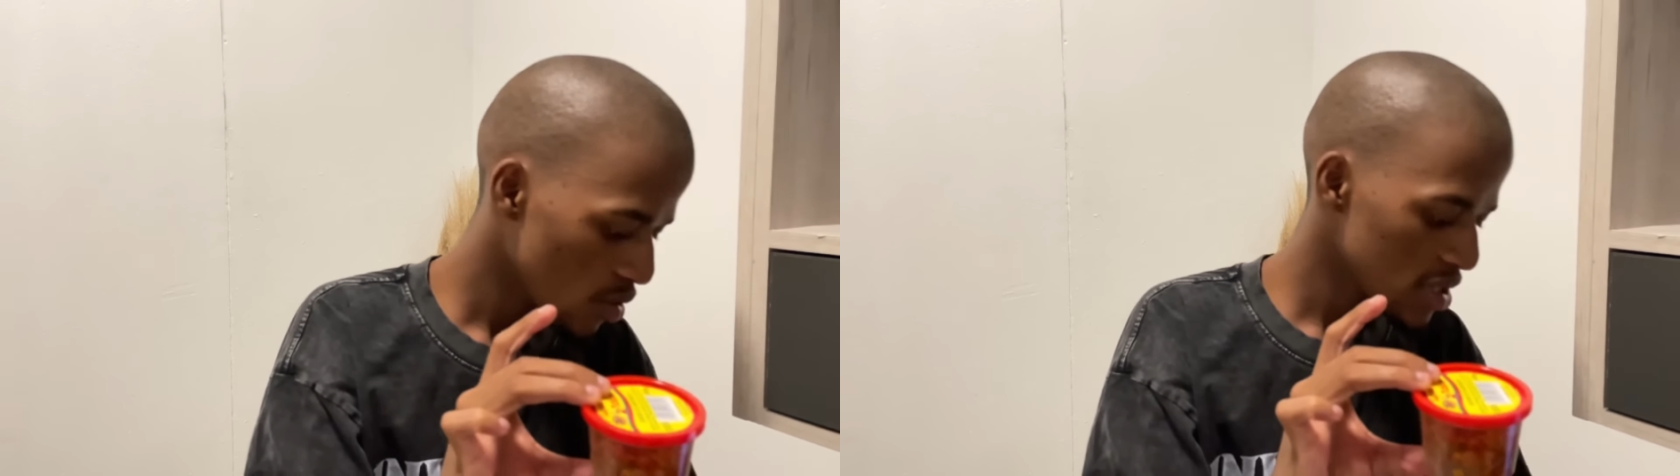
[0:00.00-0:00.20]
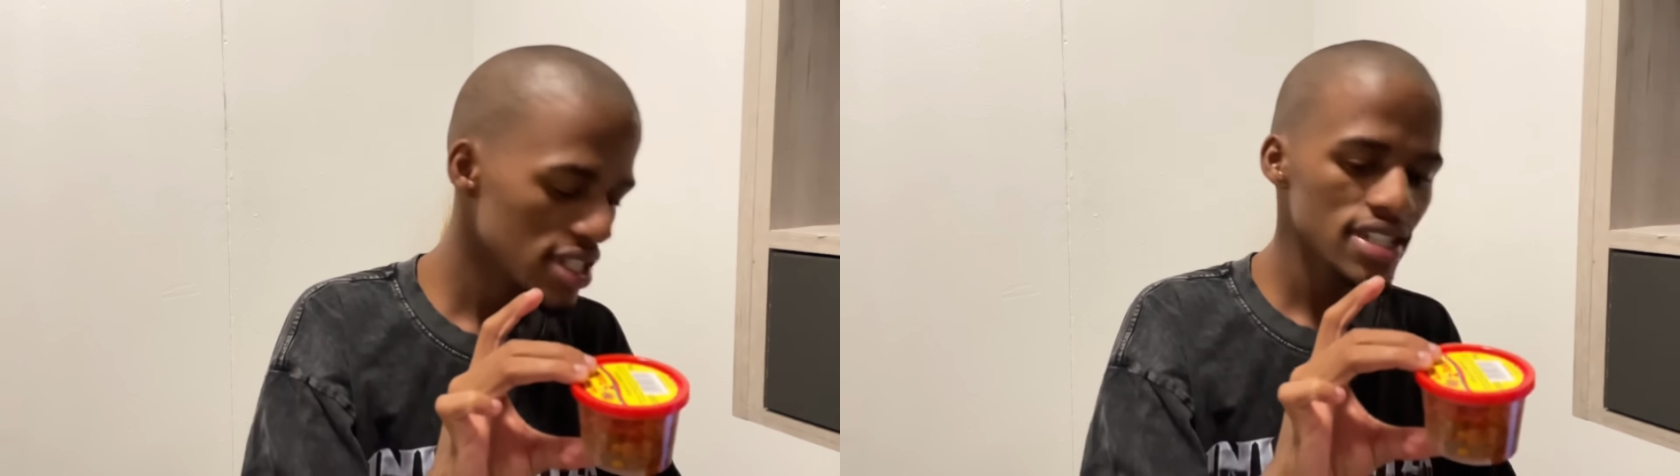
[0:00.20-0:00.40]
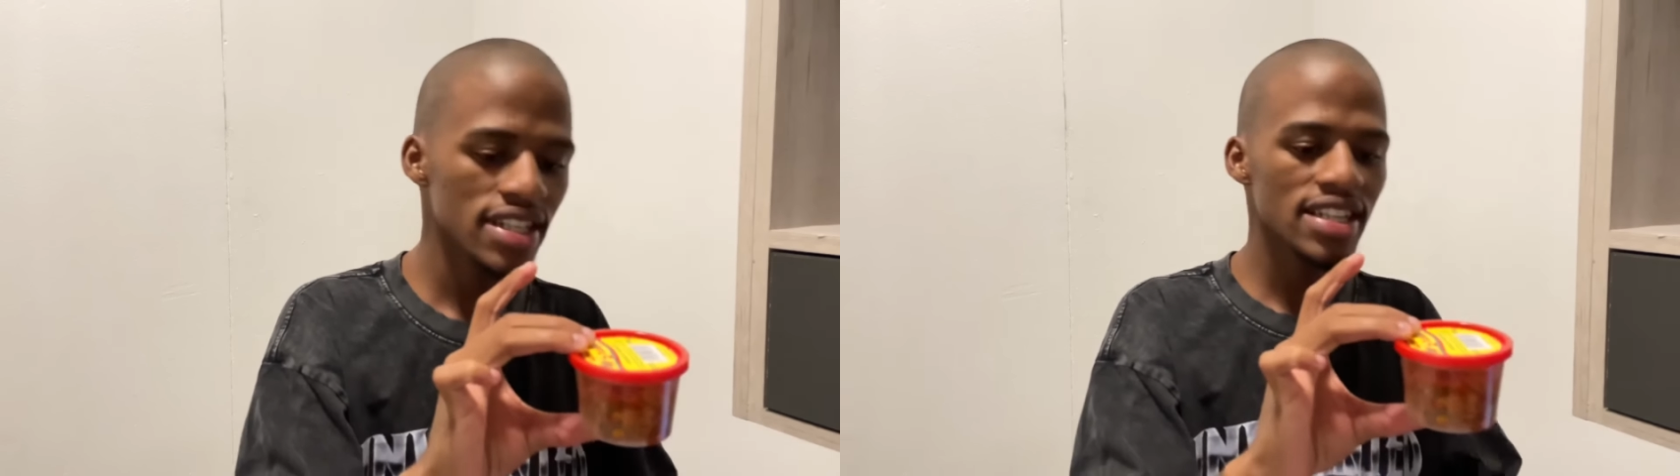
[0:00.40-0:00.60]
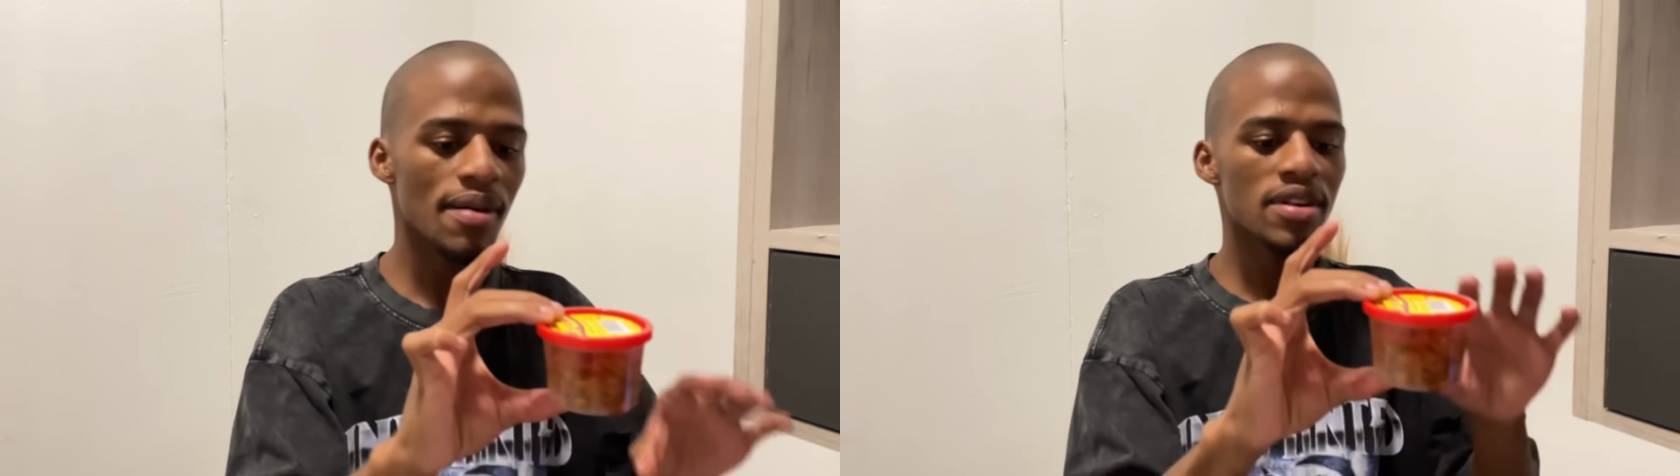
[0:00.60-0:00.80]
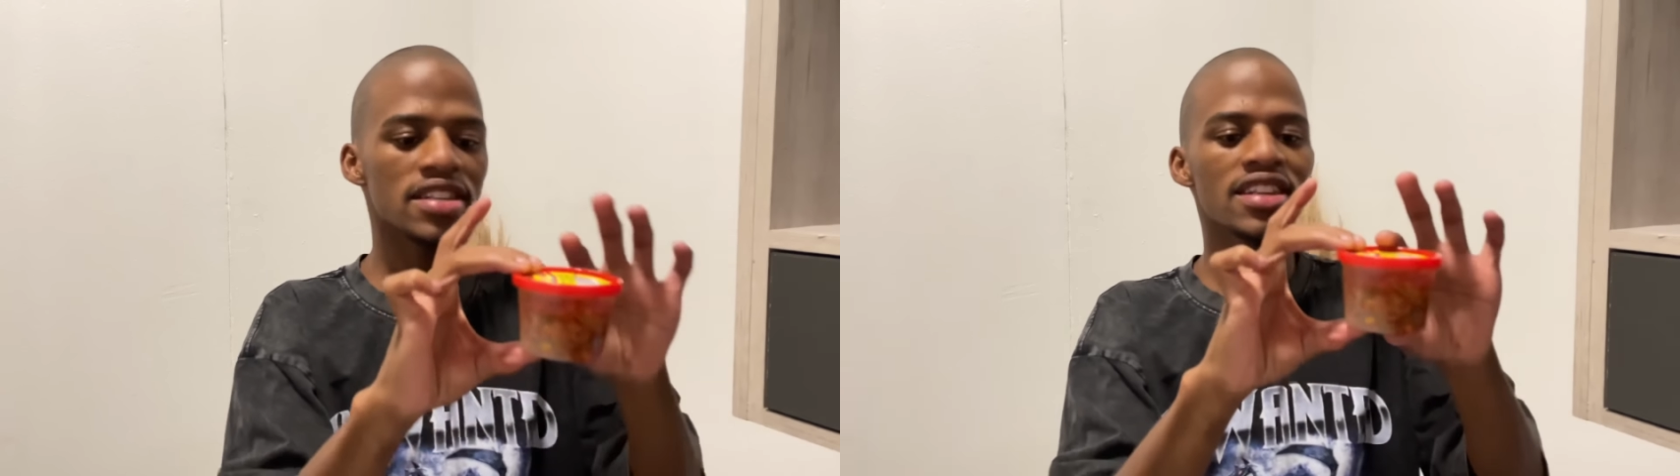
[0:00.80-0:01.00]
you see
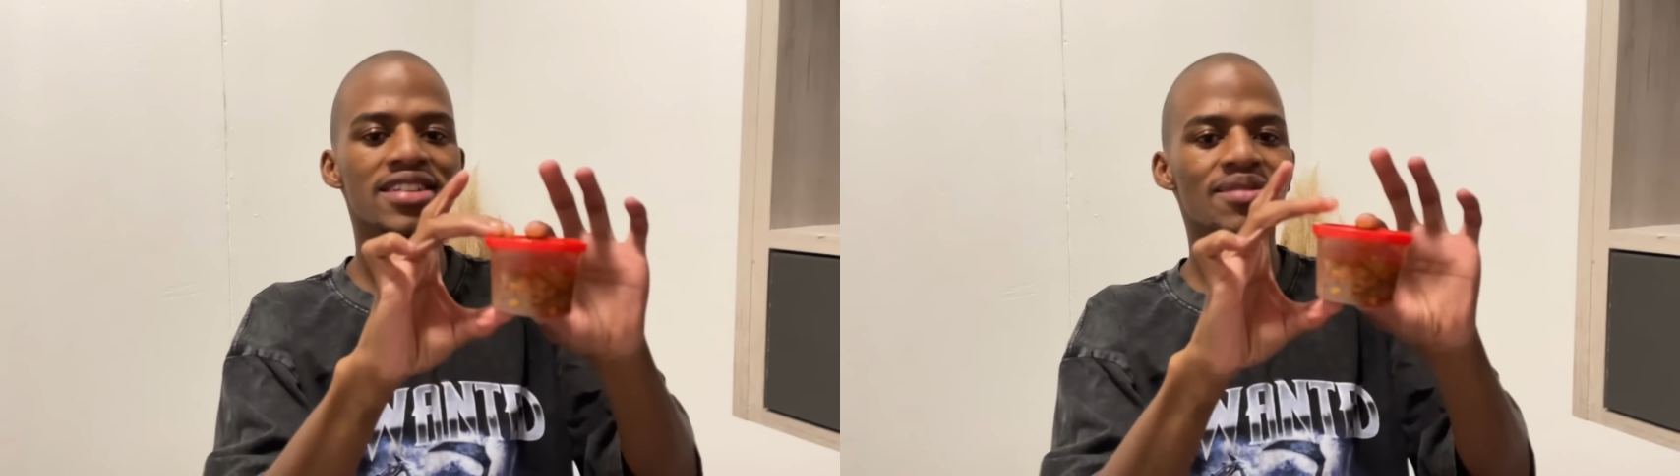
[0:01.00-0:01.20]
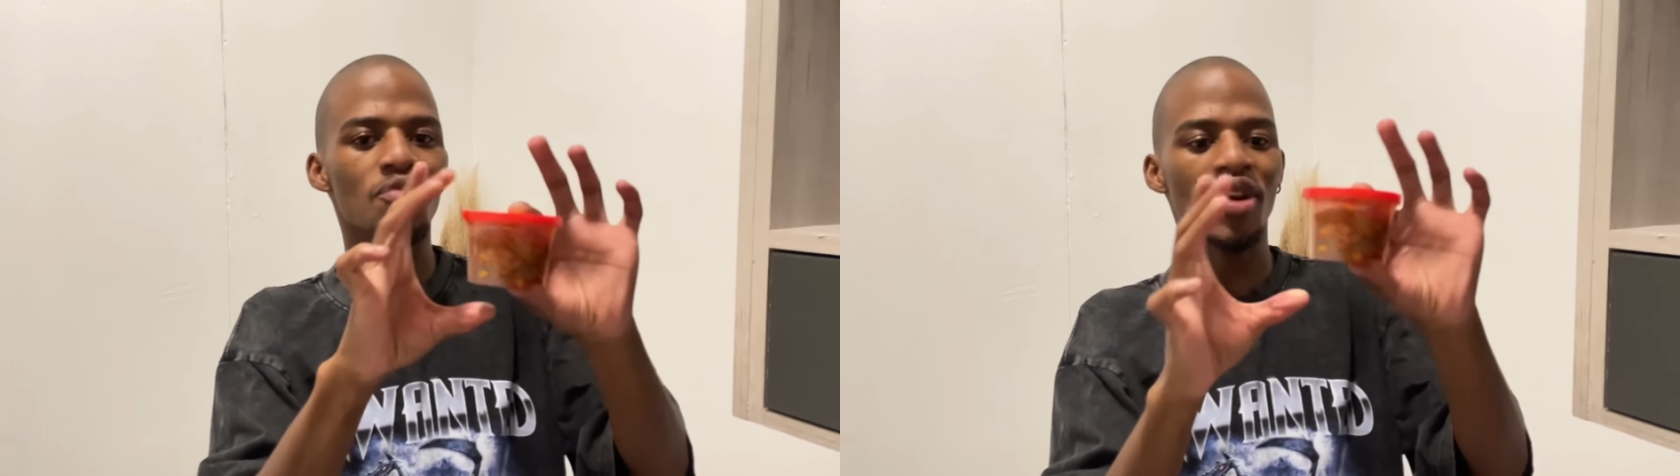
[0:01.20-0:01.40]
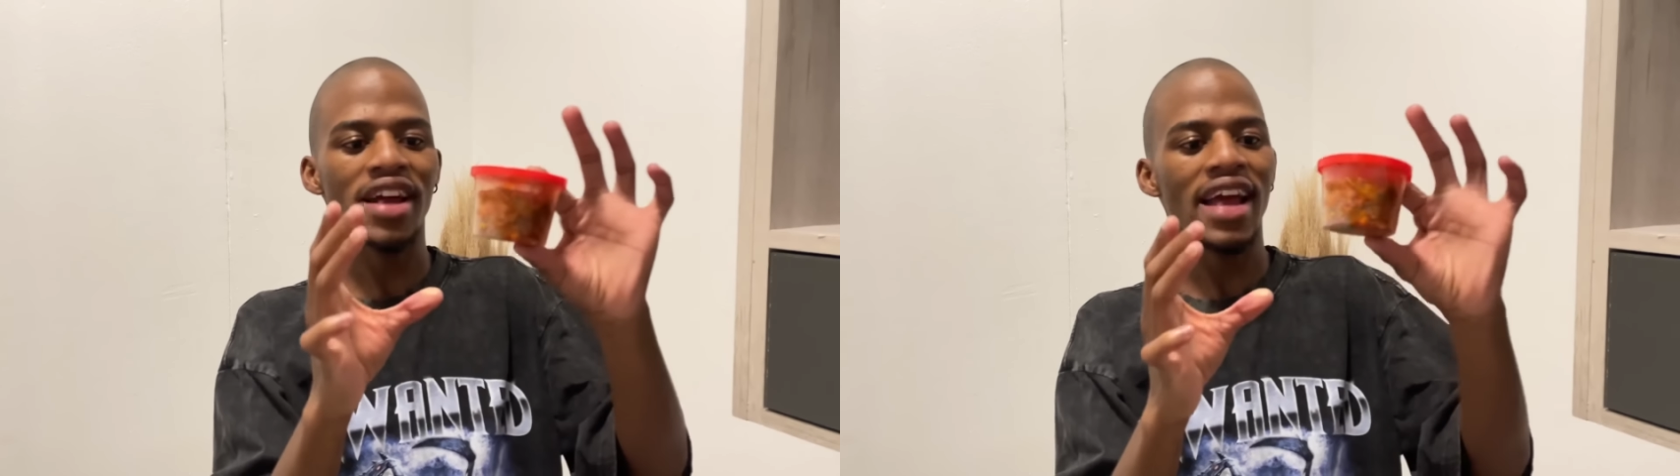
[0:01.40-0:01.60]
indaba into ezingibora